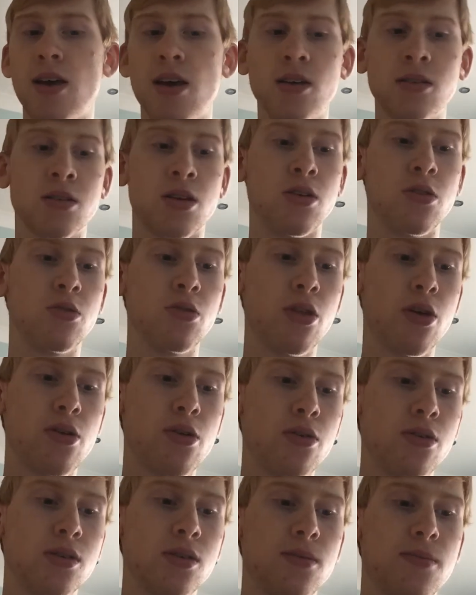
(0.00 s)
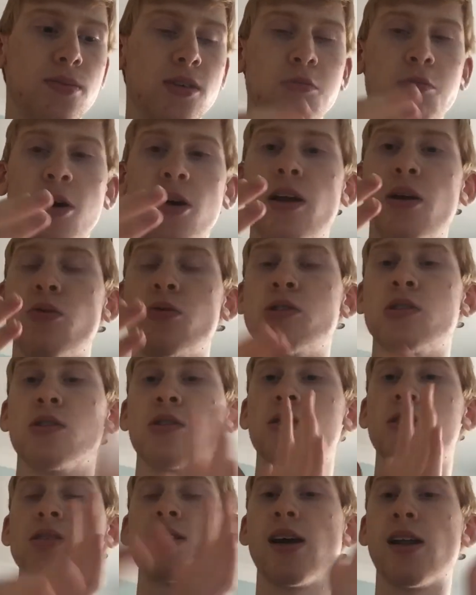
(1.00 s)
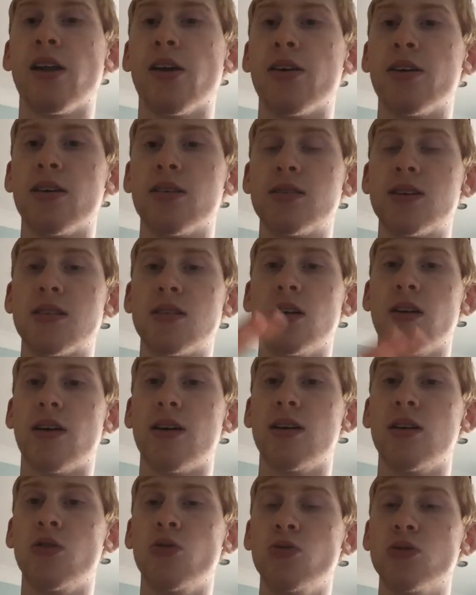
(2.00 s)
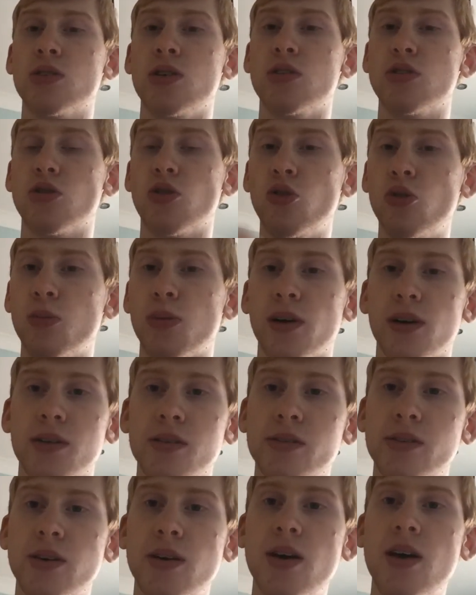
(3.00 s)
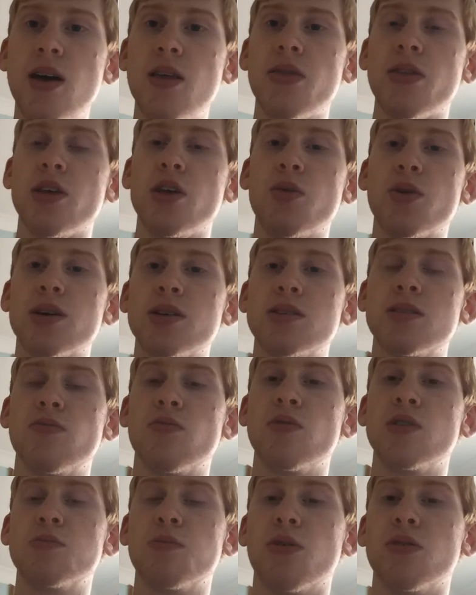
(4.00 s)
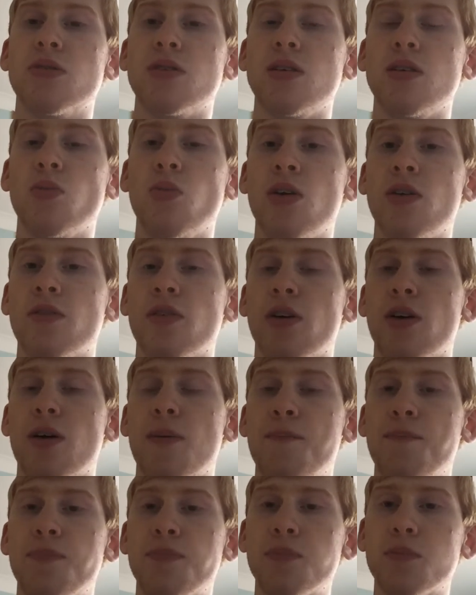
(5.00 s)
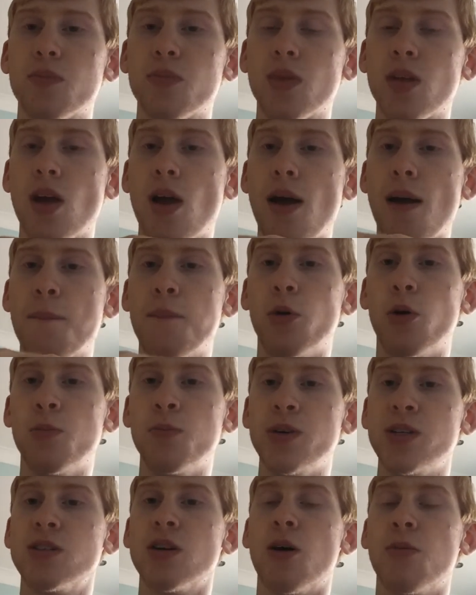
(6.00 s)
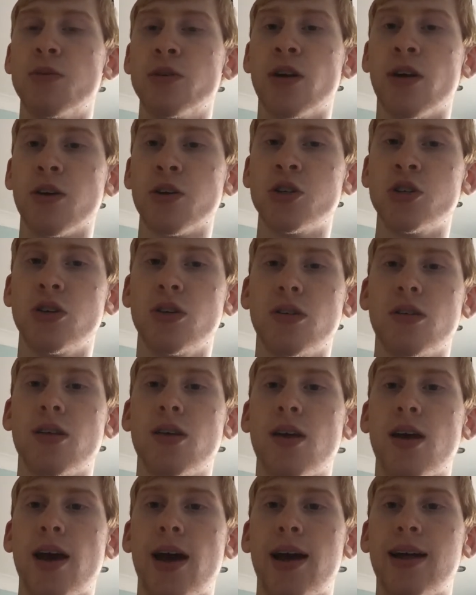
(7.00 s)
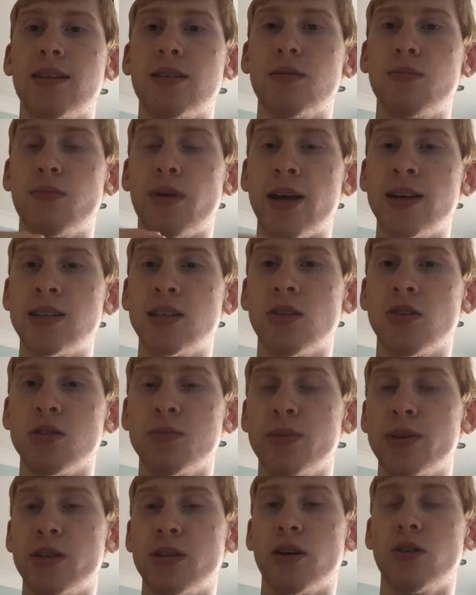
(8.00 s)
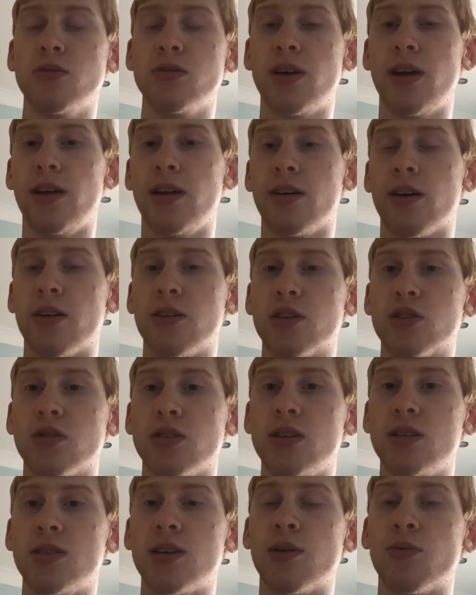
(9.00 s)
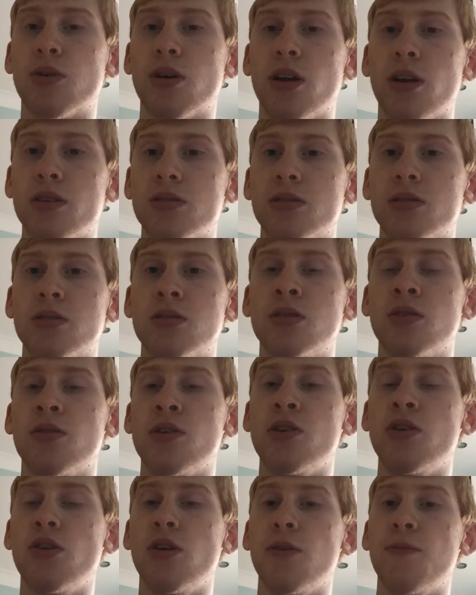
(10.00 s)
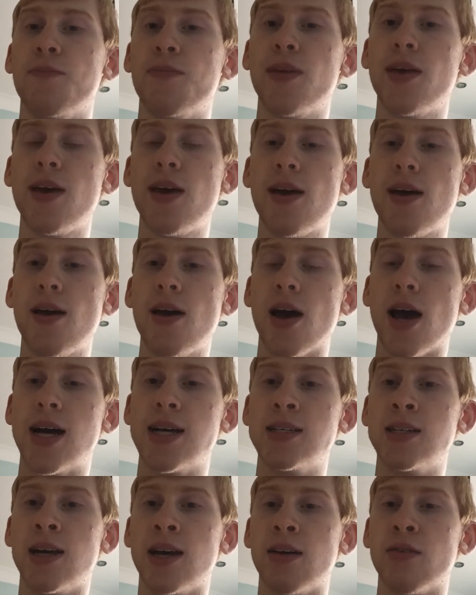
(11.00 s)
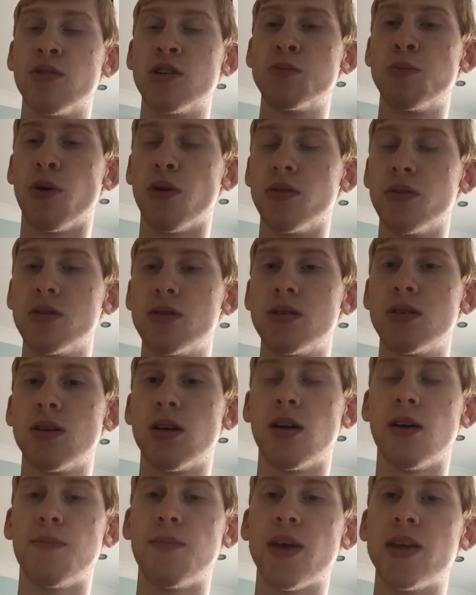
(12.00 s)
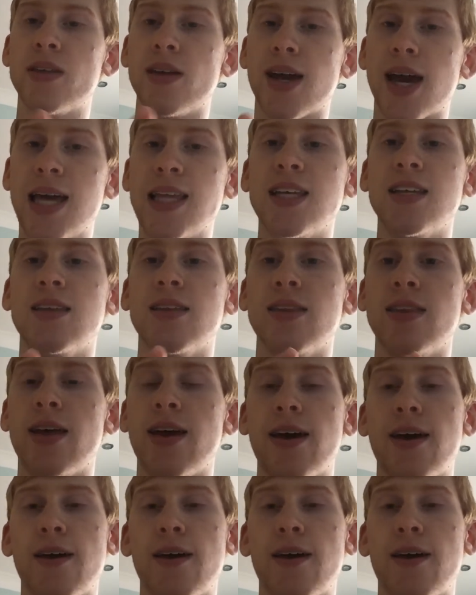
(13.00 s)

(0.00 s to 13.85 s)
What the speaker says: So although Sputnik was a satellite launched into orbit, the US responded with more missile production and placing those missiles in countries that were close to the Soviet Union as a response, indicating